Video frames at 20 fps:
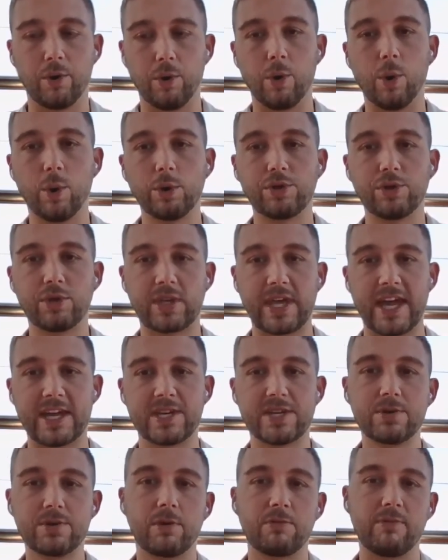or you
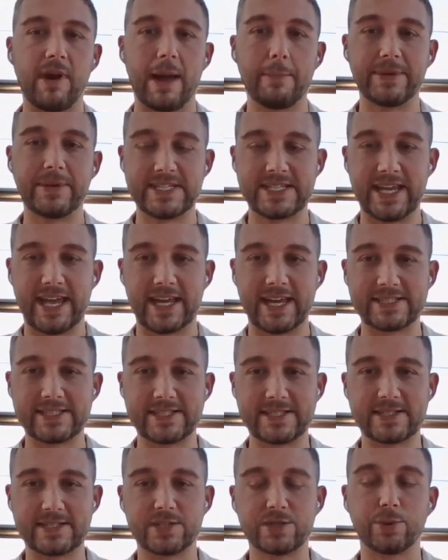can do a rapid test
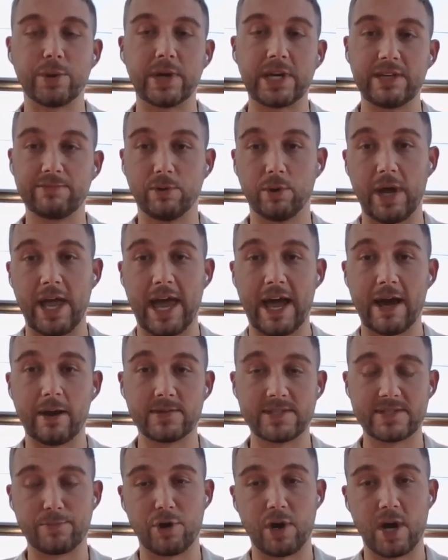24
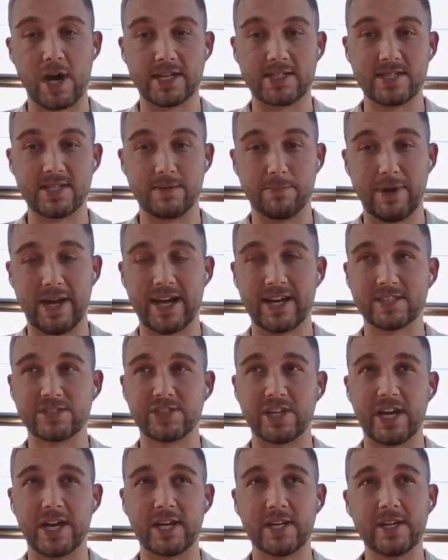hours prior to
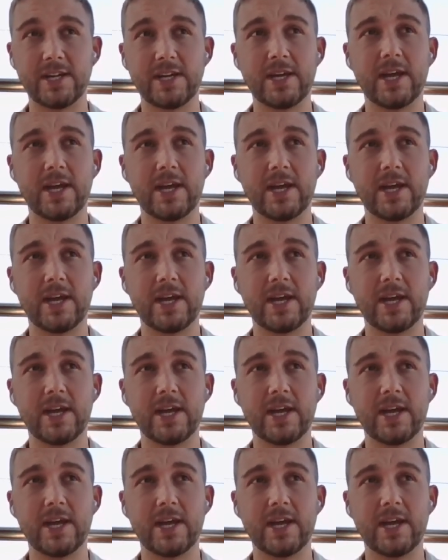departure